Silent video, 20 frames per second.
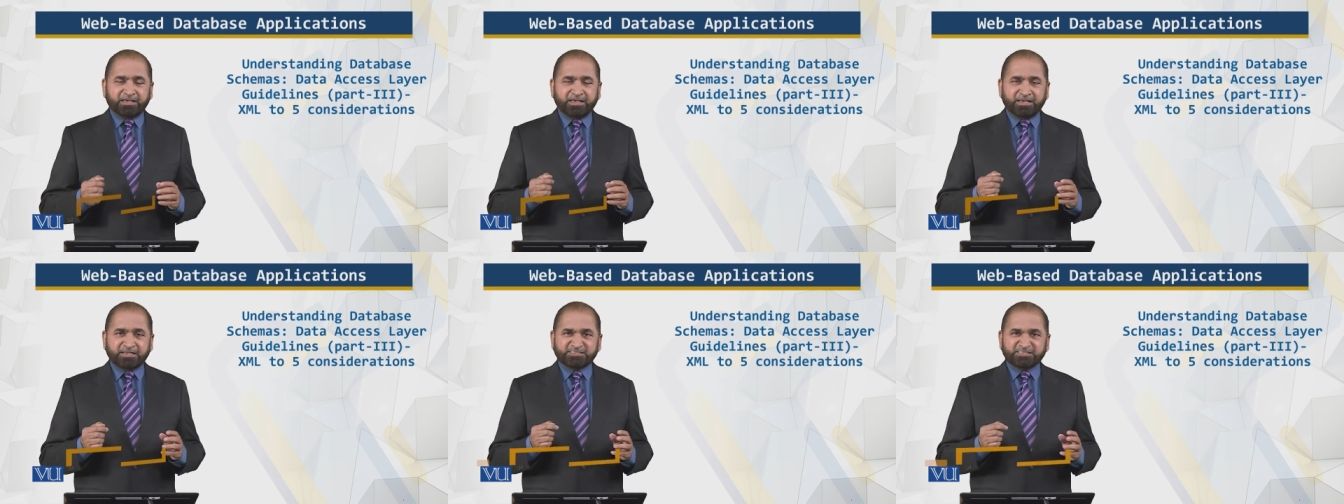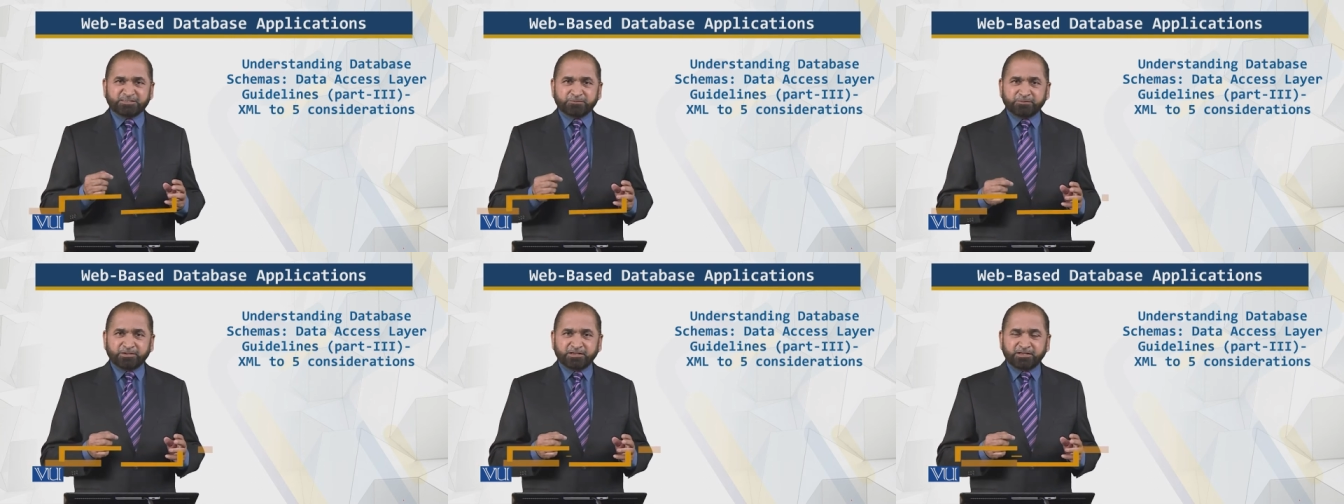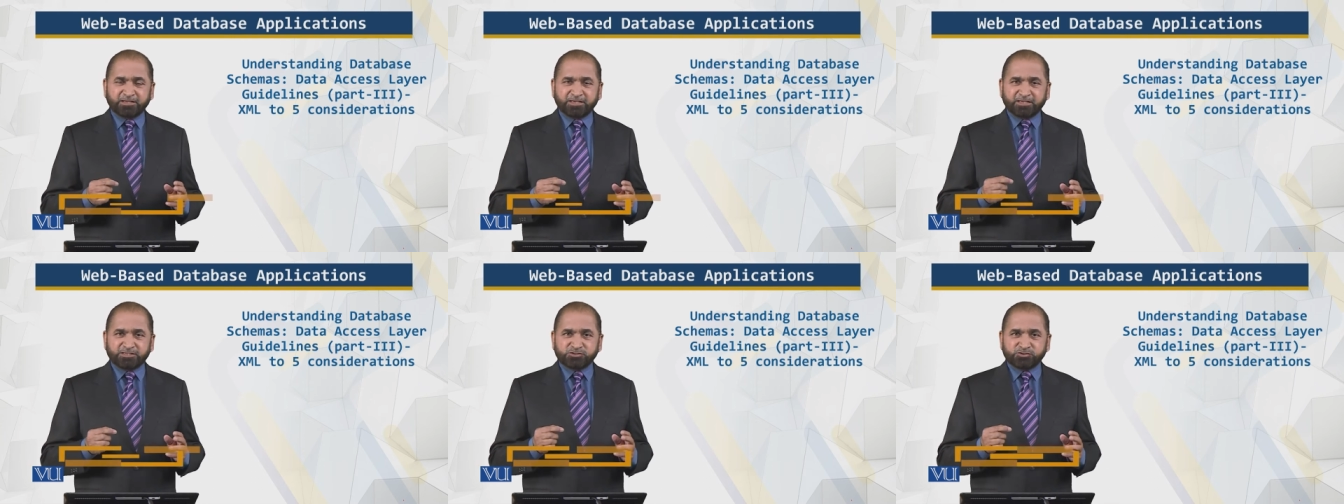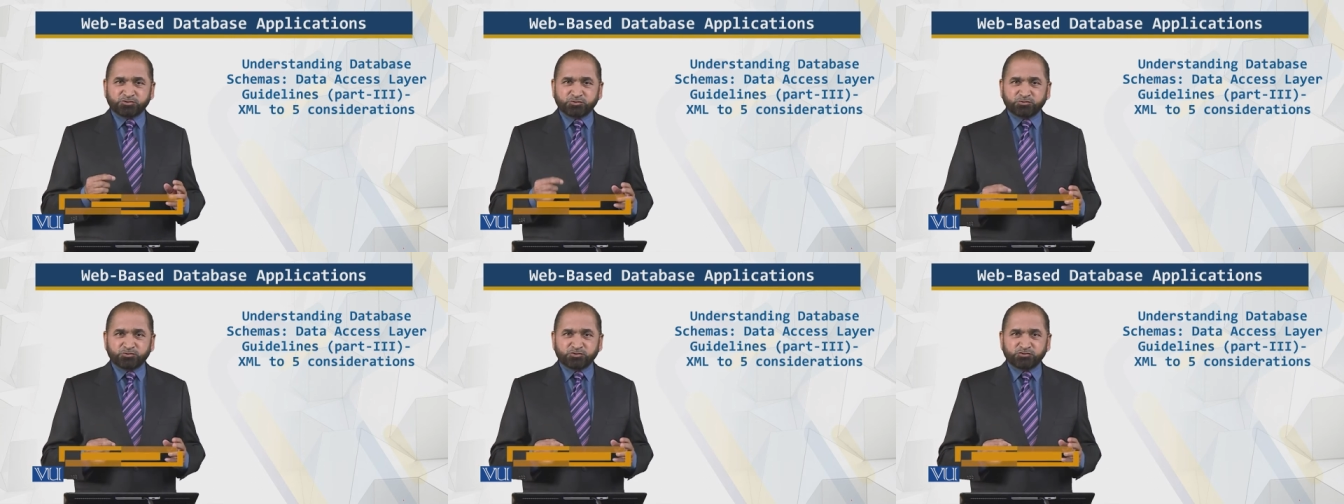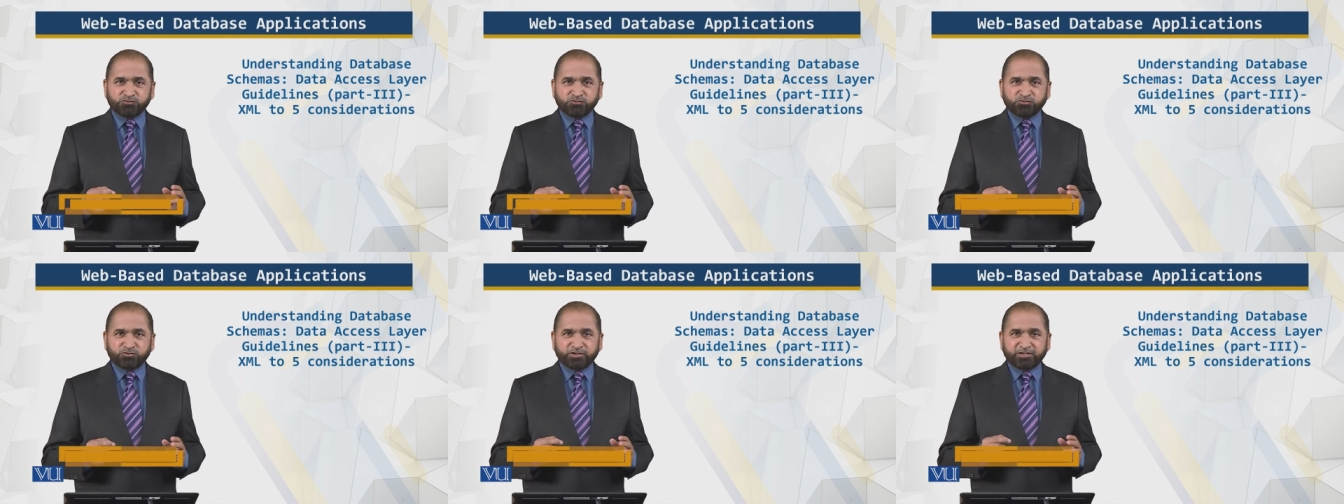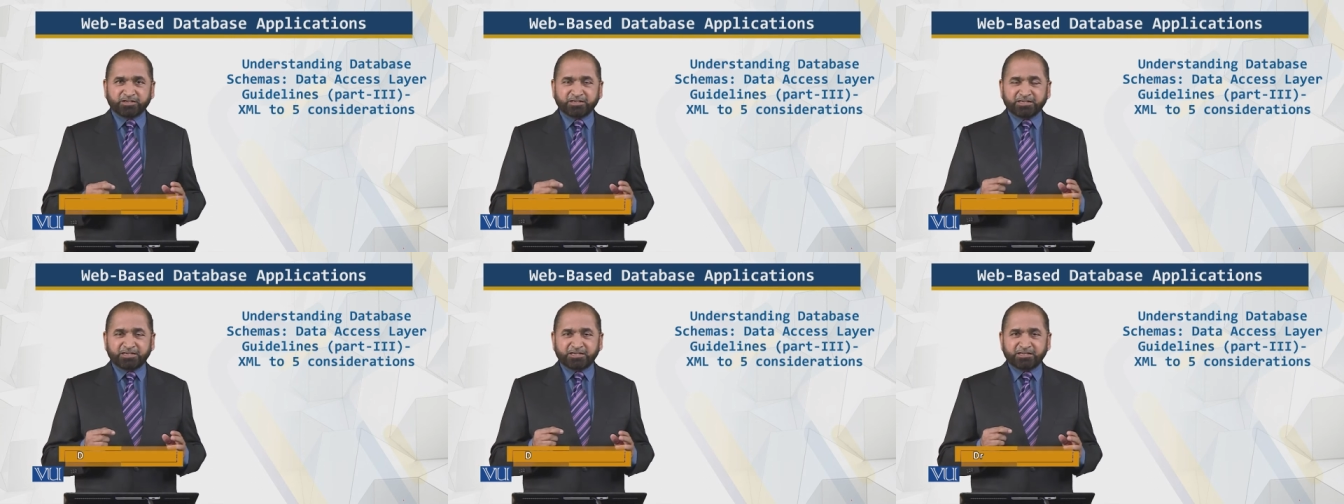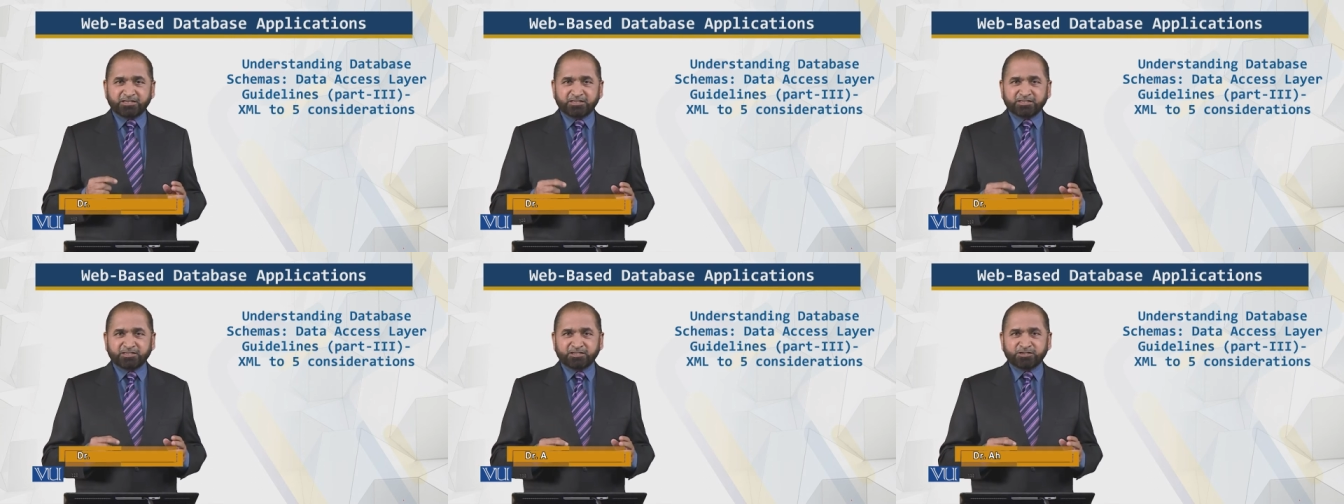XML is used for
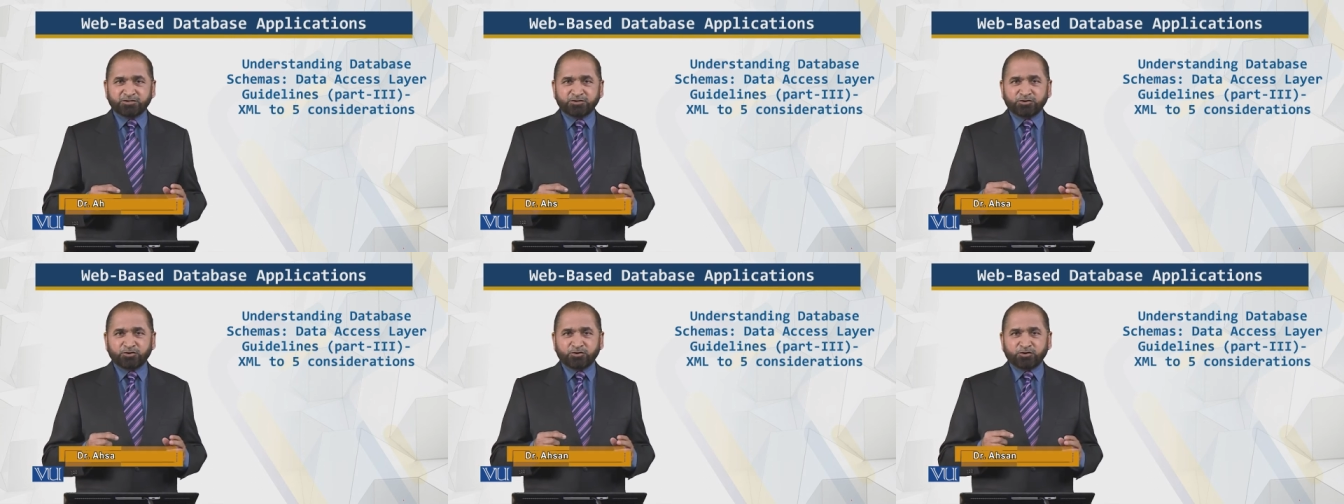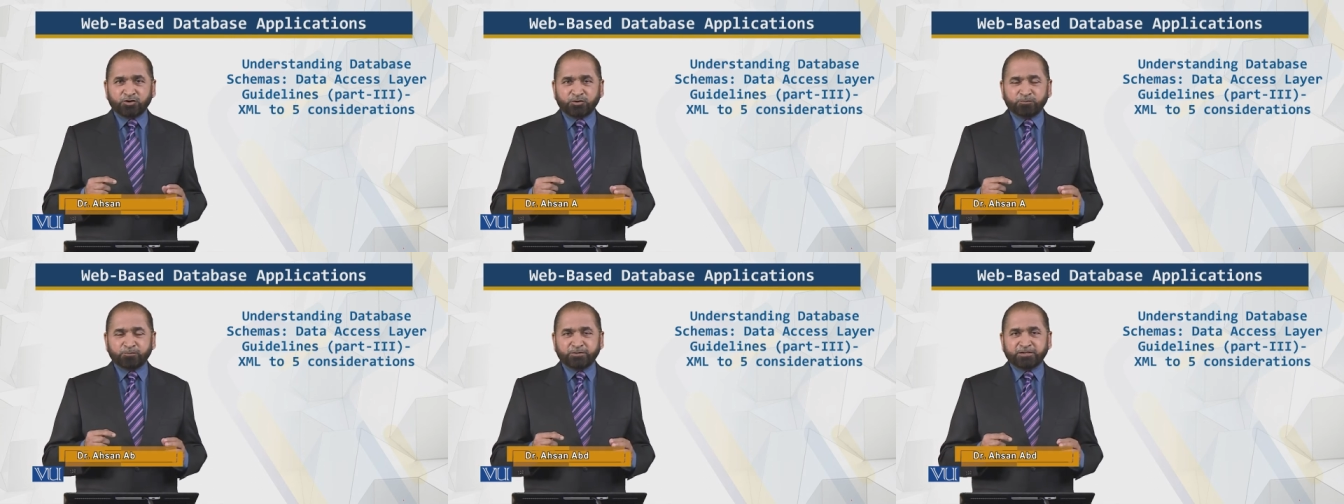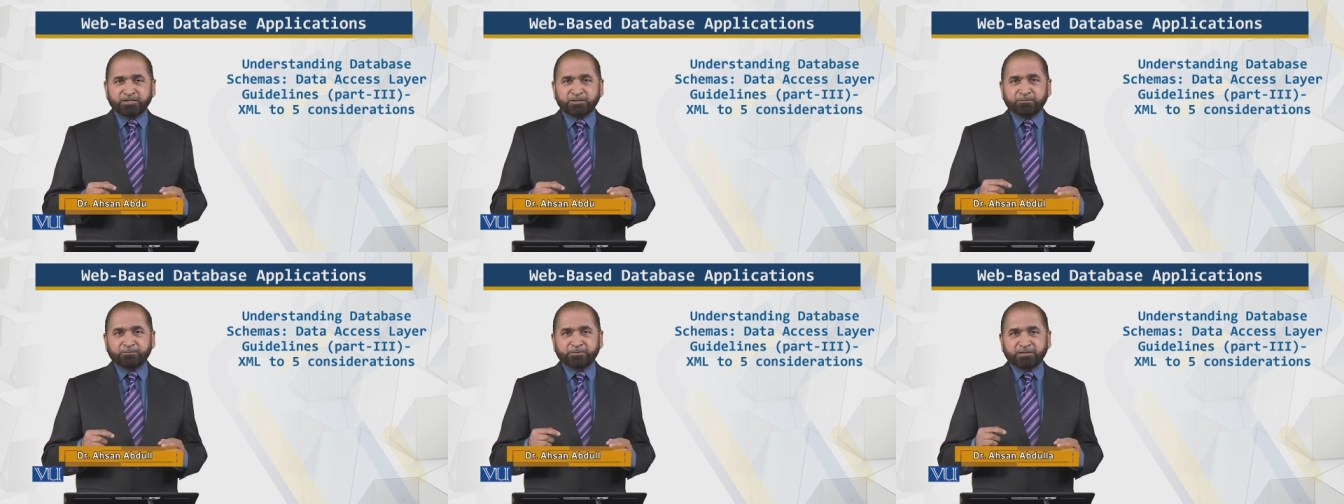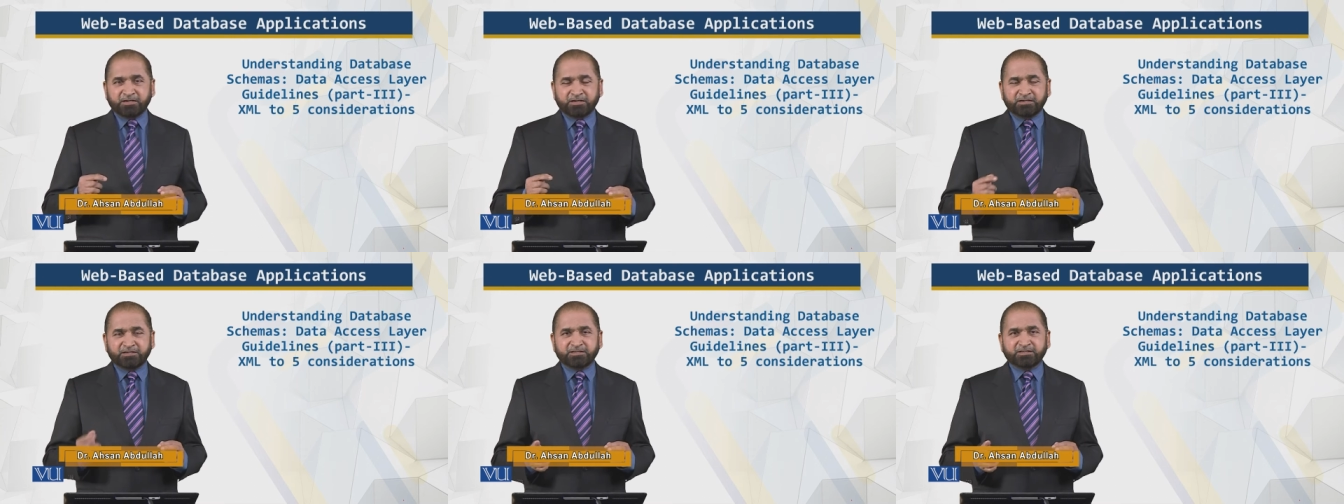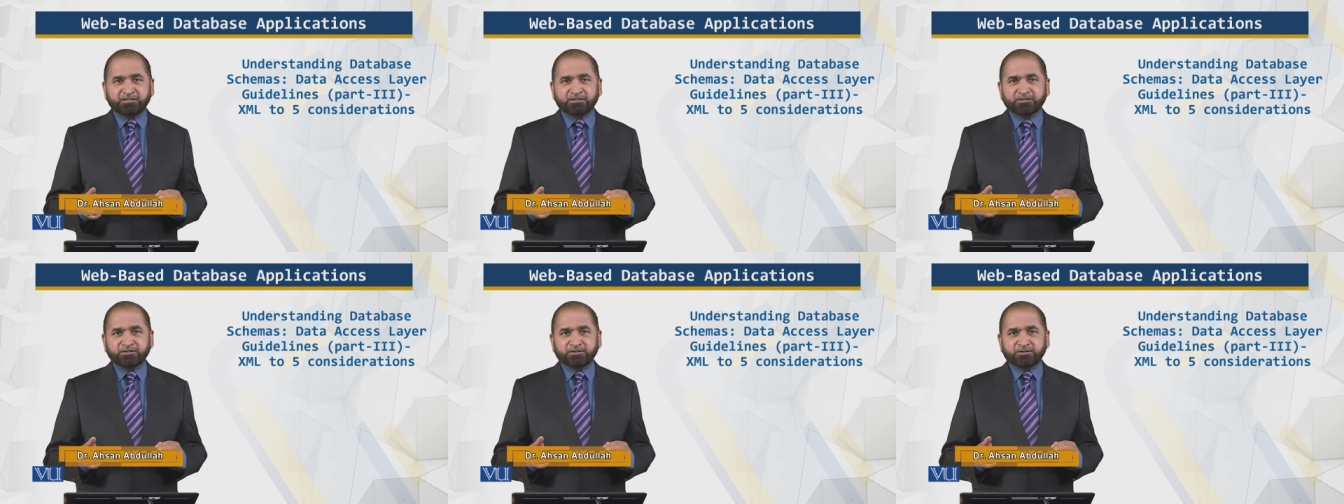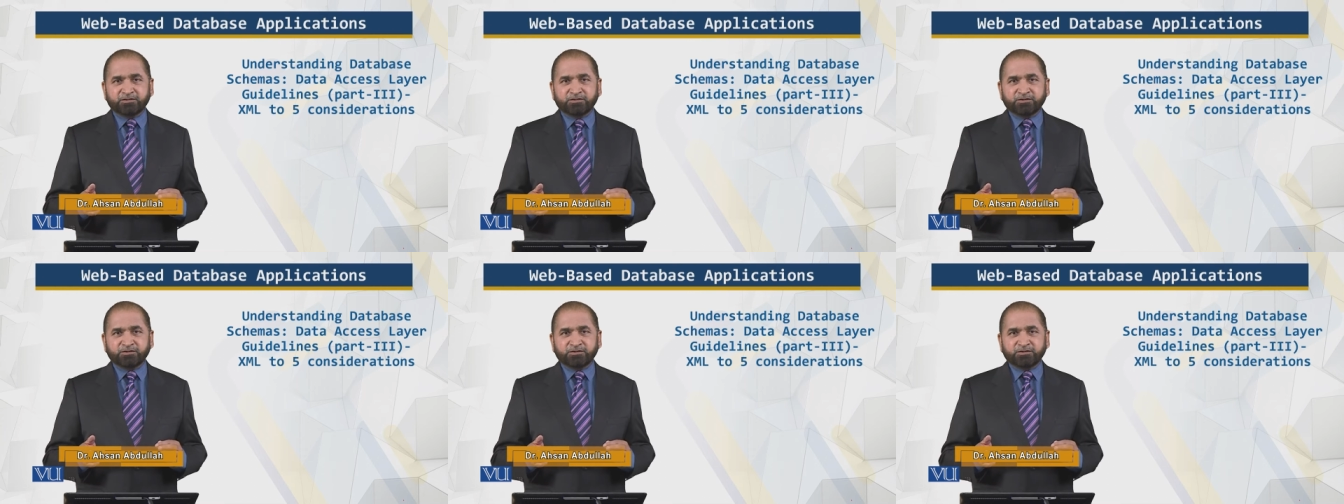interoperability